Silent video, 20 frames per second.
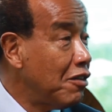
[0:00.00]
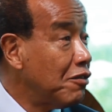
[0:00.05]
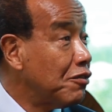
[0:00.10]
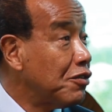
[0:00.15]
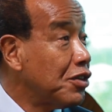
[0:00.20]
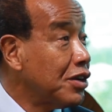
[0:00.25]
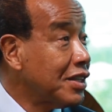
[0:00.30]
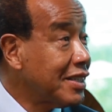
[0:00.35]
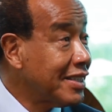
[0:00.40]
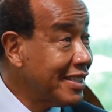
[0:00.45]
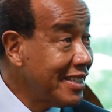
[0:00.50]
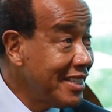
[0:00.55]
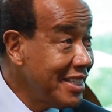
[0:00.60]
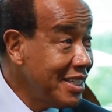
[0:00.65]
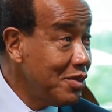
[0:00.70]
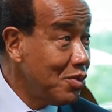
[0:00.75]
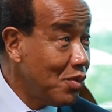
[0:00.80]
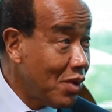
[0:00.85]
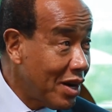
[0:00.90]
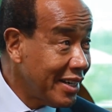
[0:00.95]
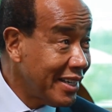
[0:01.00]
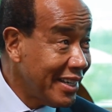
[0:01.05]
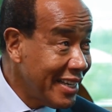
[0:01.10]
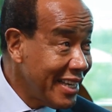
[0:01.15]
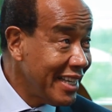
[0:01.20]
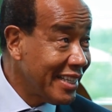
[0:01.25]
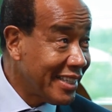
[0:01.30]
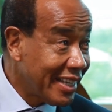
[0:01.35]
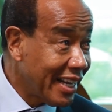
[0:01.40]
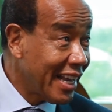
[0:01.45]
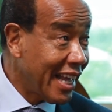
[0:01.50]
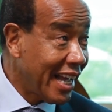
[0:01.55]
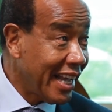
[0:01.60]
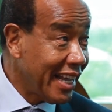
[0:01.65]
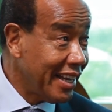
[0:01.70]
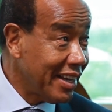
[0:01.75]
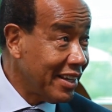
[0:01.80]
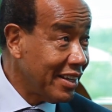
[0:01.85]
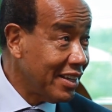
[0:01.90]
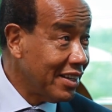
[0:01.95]
for a T1 data
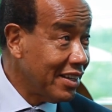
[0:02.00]
line.